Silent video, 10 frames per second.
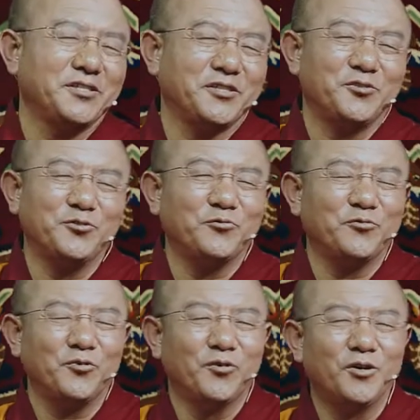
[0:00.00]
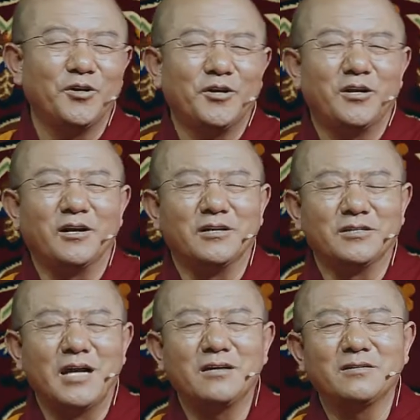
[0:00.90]
if you only
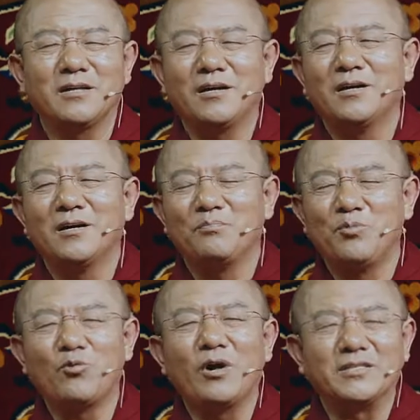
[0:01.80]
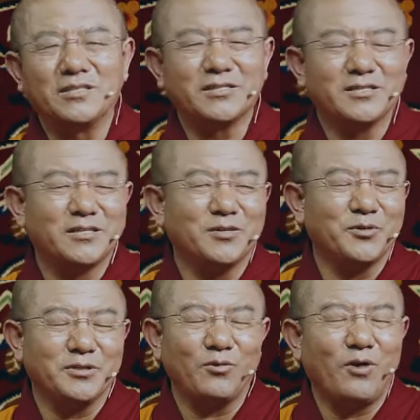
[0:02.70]
chant Buddha's name, only
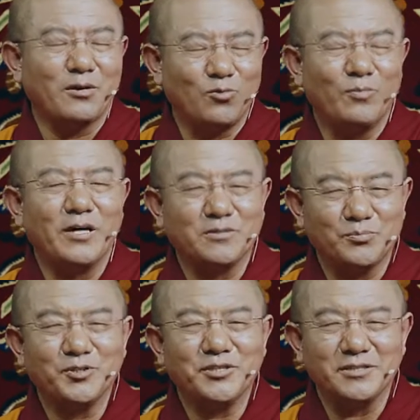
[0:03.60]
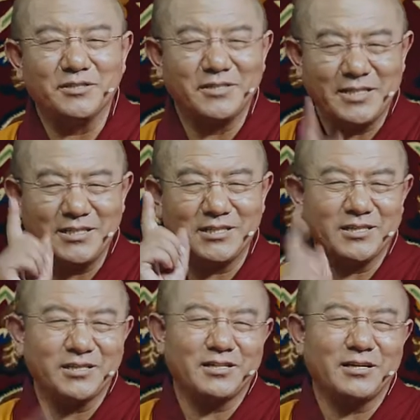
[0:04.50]
practice the
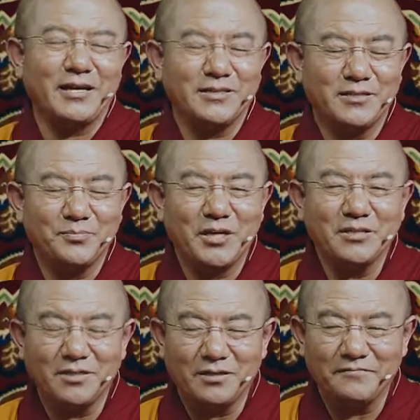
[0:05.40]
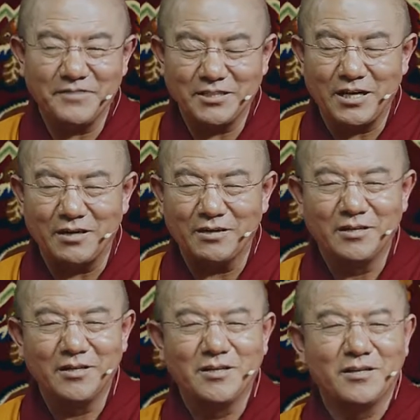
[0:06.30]
Buddha's Shakyamuni Buddha
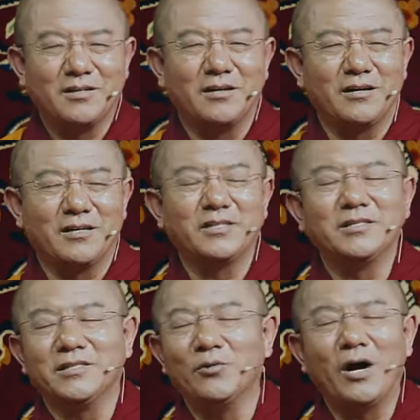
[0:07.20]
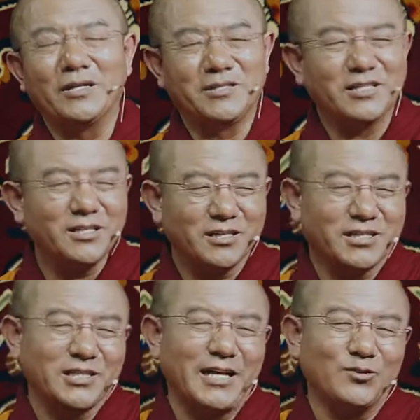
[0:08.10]
sadhana, and
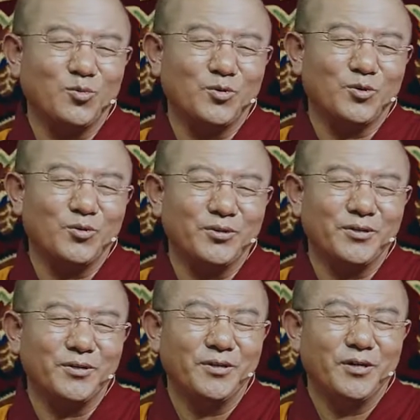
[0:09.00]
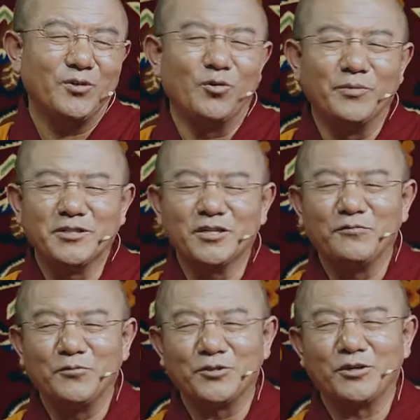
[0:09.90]
completely forget about